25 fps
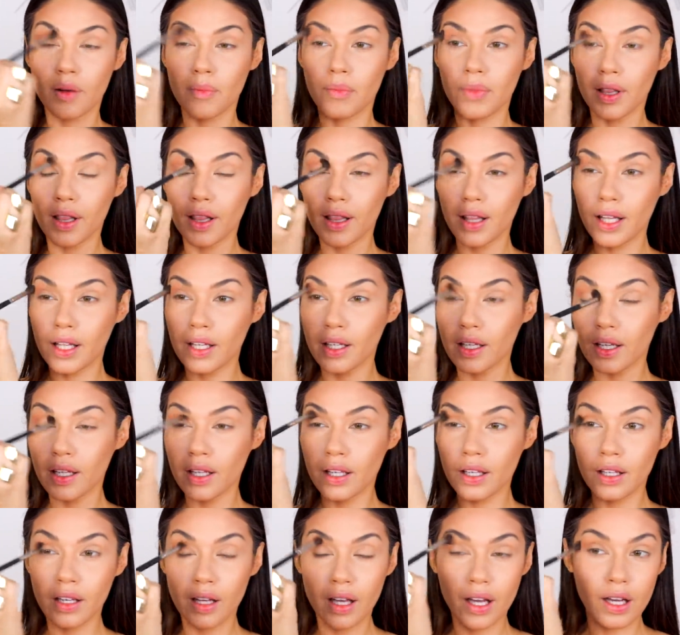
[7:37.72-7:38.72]

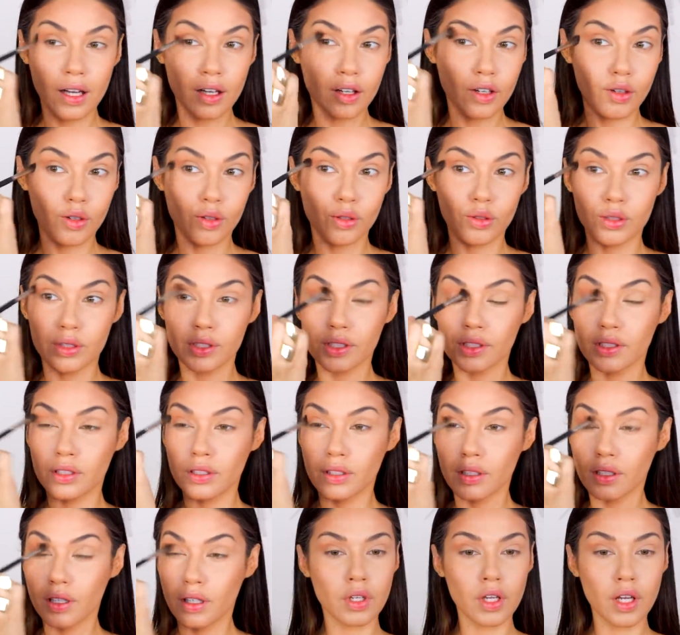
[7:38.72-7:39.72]
blending it out.
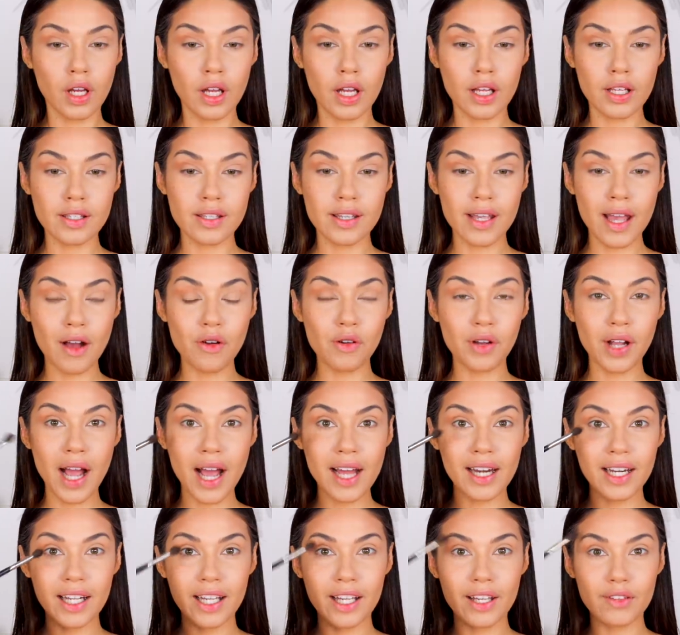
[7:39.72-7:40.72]
See how it
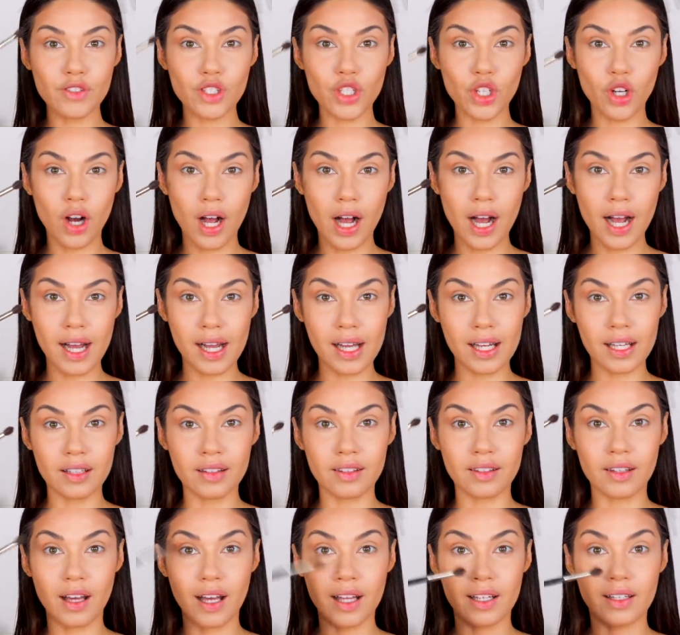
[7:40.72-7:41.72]
kind of gives your eye
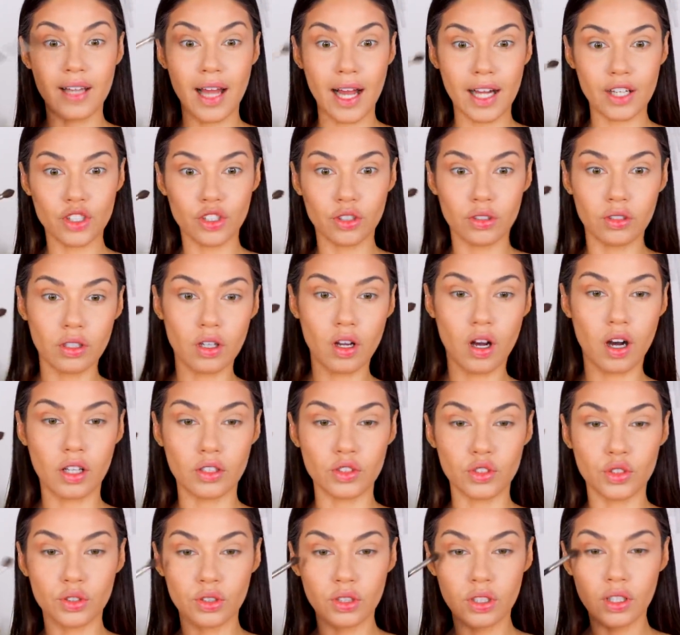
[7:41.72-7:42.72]
a natural
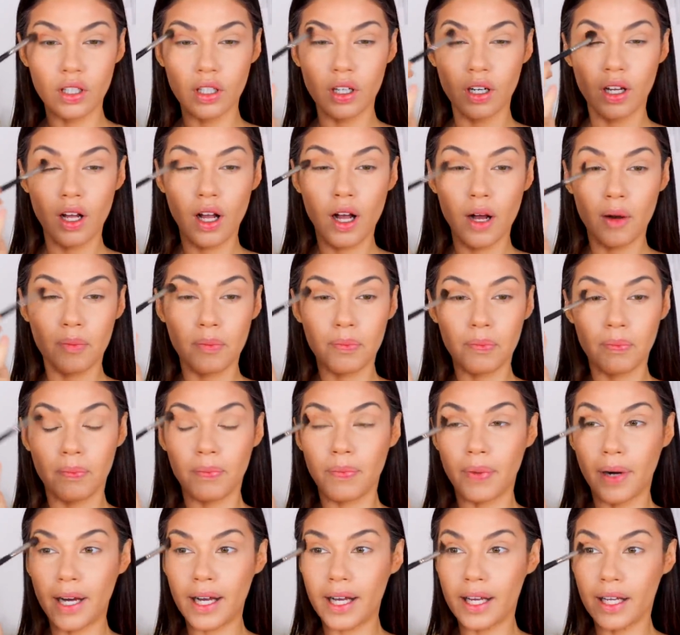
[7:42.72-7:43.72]
contour,
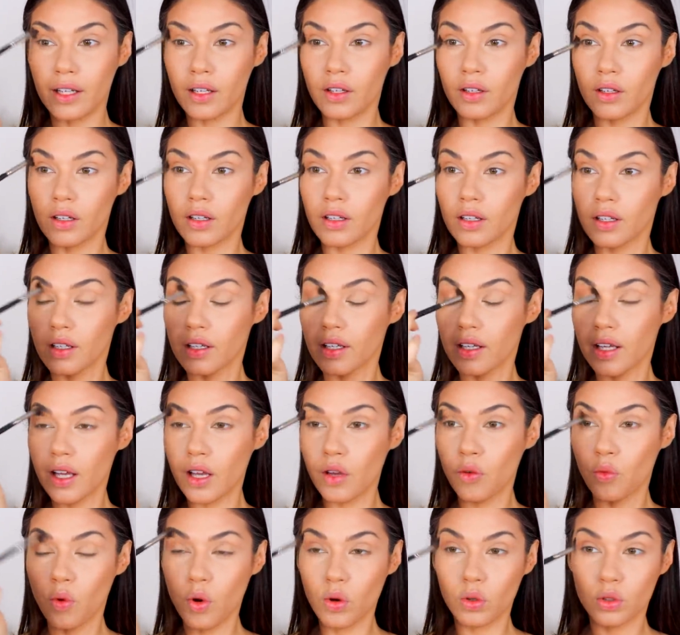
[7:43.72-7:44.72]
but
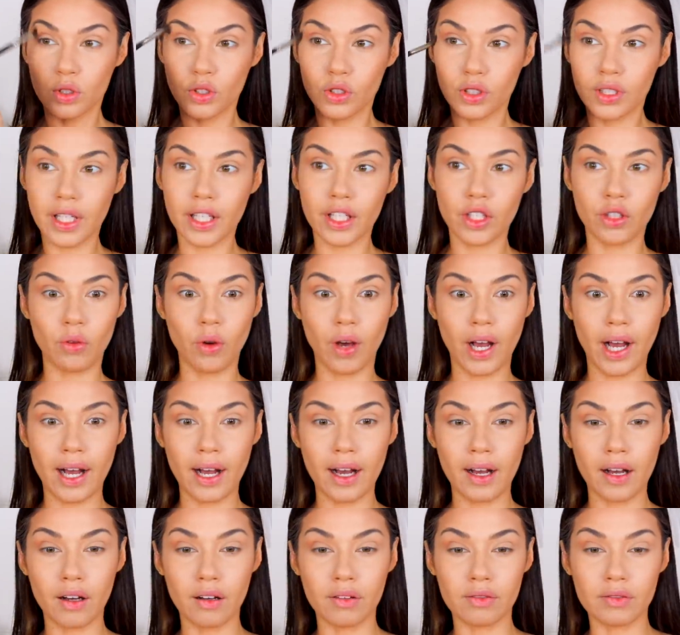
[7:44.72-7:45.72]
it won't look like you
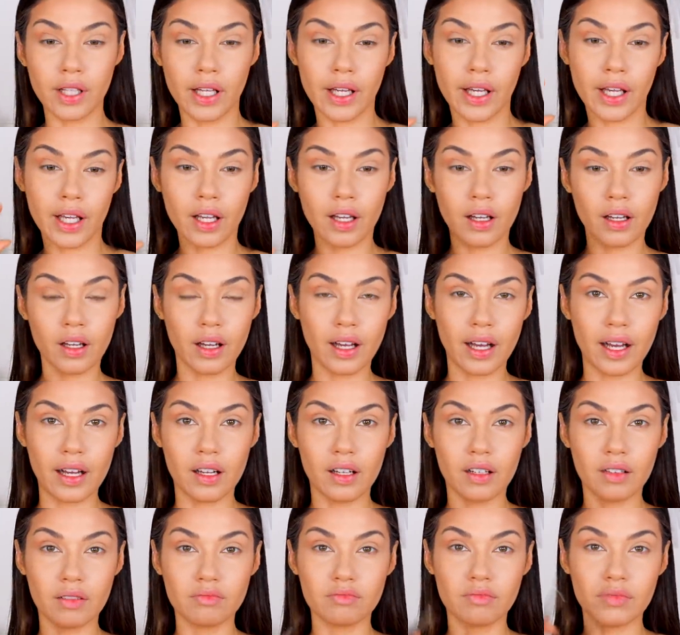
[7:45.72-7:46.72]
have like
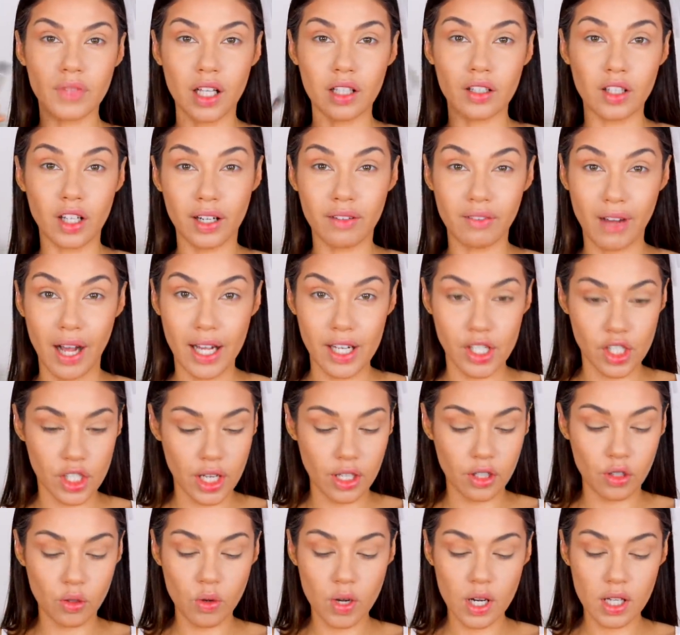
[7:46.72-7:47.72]
a lot of
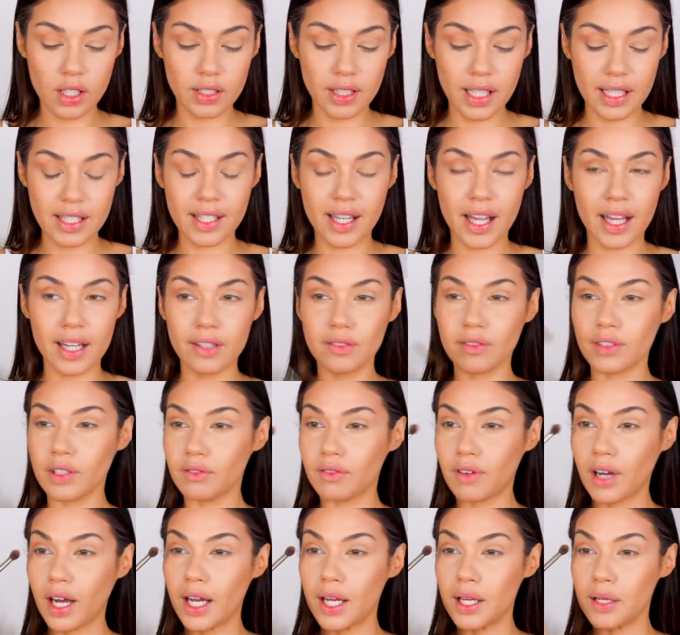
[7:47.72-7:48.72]
eyeshadow on. That's kind of the
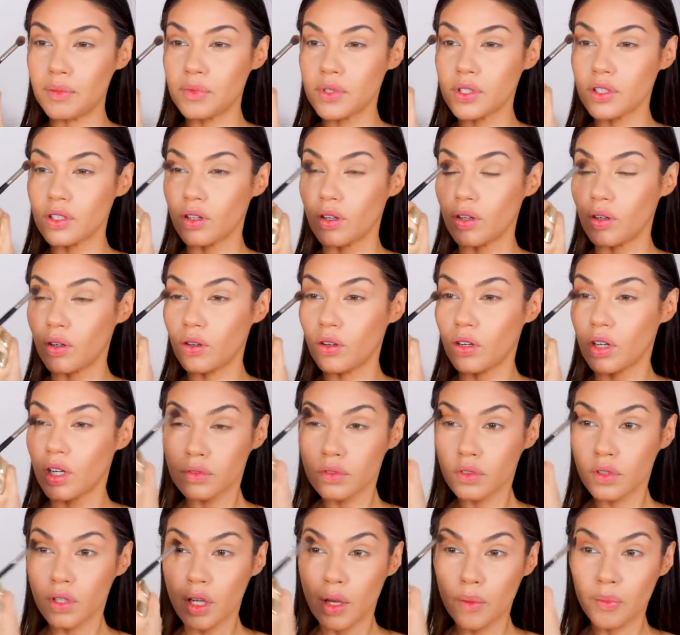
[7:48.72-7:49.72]
vibe. So,
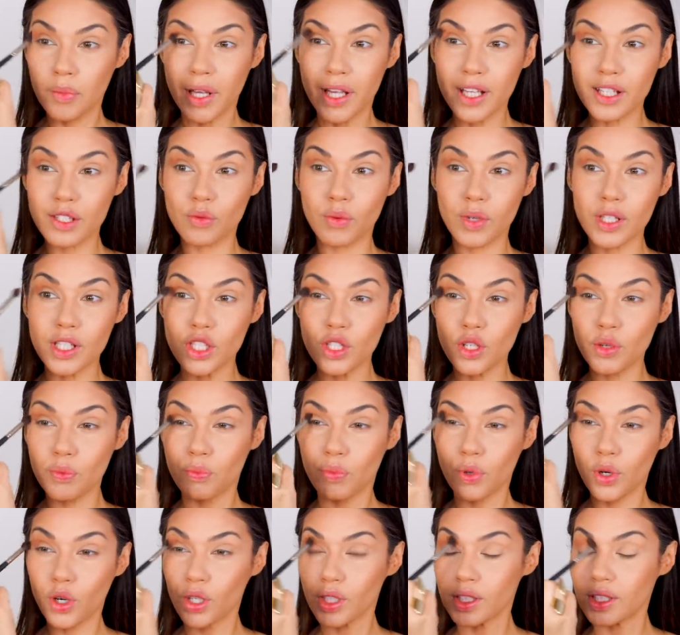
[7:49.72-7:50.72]
because once you
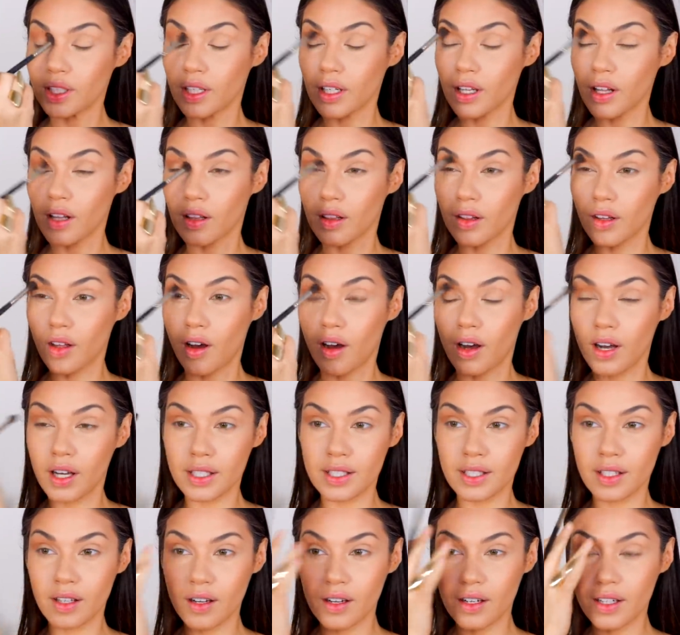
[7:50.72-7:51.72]
put the
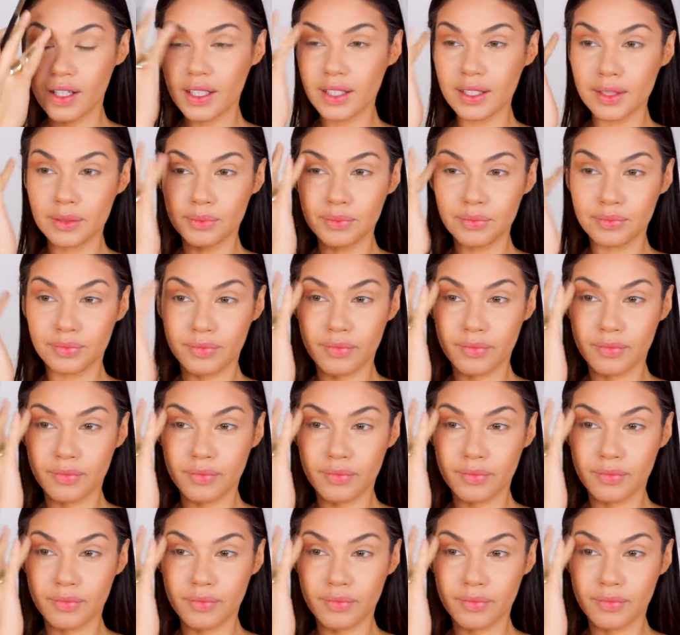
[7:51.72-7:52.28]
gloss on,